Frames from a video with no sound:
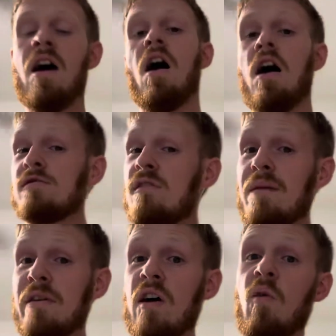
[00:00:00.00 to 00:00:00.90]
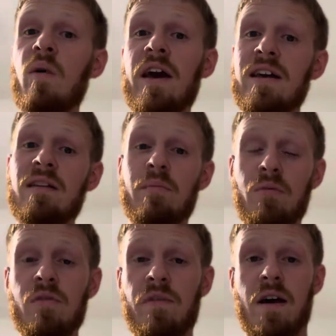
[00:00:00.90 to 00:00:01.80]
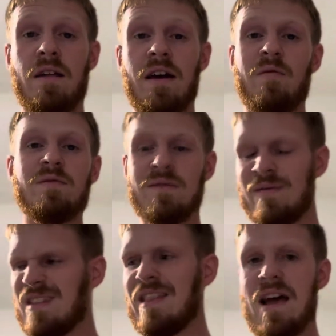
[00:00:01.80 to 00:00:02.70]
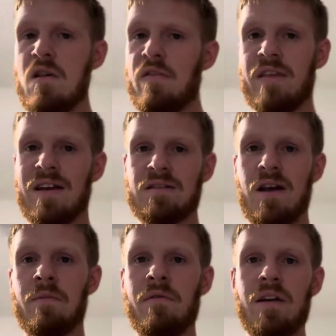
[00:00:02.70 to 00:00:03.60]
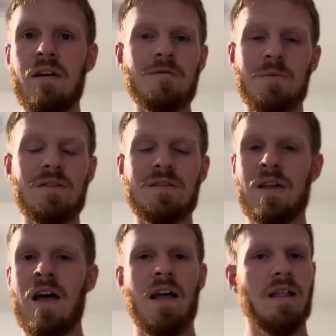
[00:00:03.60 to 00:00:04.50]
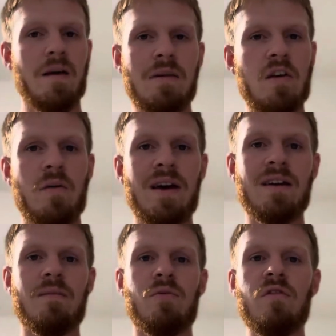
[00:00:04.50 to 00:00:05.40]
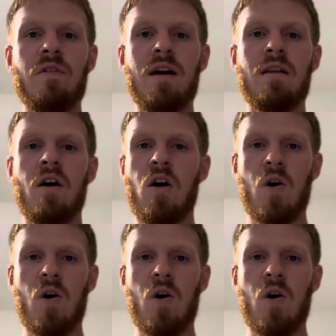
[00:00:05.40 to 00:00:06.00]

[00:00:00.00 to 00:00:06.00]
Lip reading: Also, let me know what I can improve on. I've said that over the next couple of videos, but just let me know what I can improve on.